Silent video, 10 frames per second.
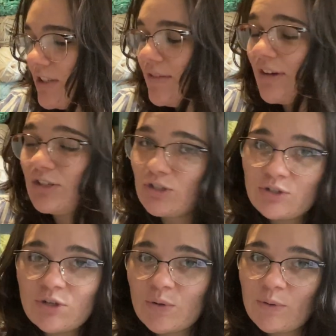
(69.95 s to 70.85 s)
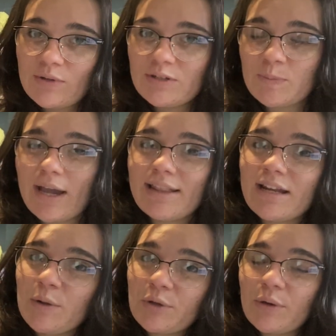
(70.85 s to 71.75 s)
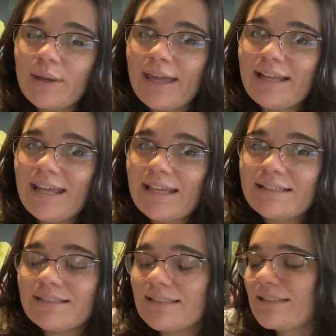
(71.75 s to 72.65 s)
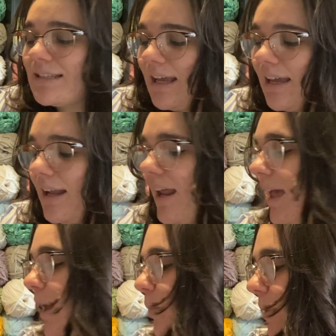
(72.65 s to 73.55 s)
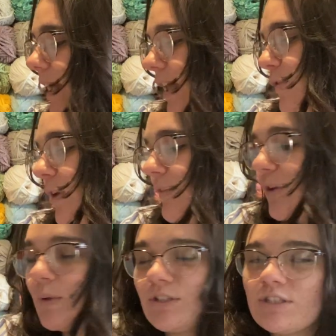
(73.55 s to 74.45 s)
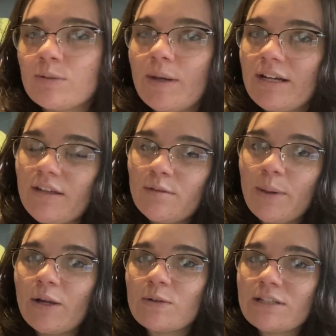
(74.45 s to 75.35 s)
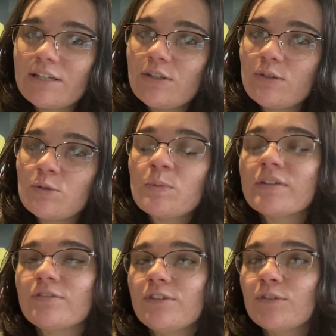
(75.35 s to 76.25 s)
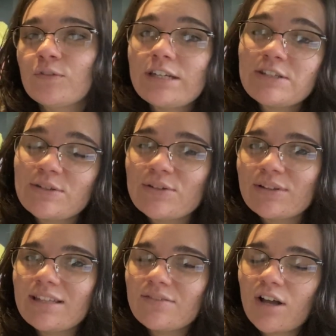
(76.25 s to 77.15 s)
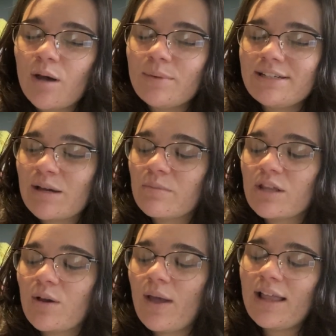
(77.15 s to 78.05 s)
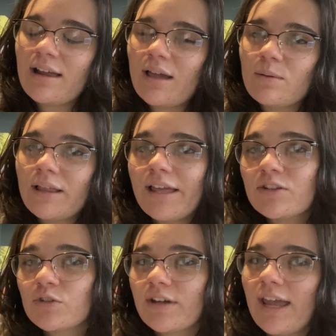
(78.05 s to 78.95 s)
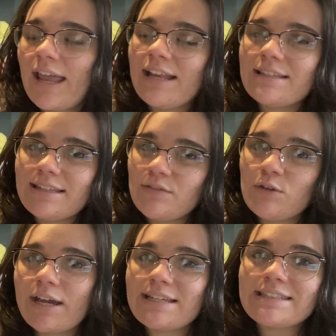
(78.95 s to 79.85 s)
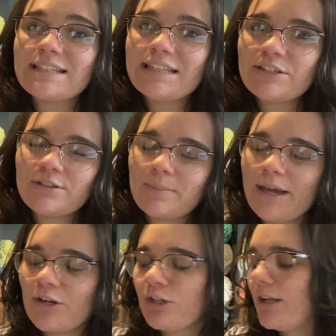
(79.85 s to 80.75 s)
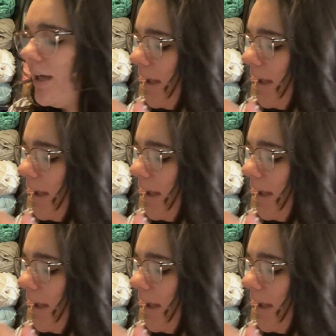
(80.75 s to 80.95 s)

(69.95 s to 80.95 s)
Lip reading: If I do know who it is by, then I'll go ahead and say it. But if you have any questions about any of the patterns I use, feel free to leave a comment down below and I will answer it and give you guys the link to the pattern.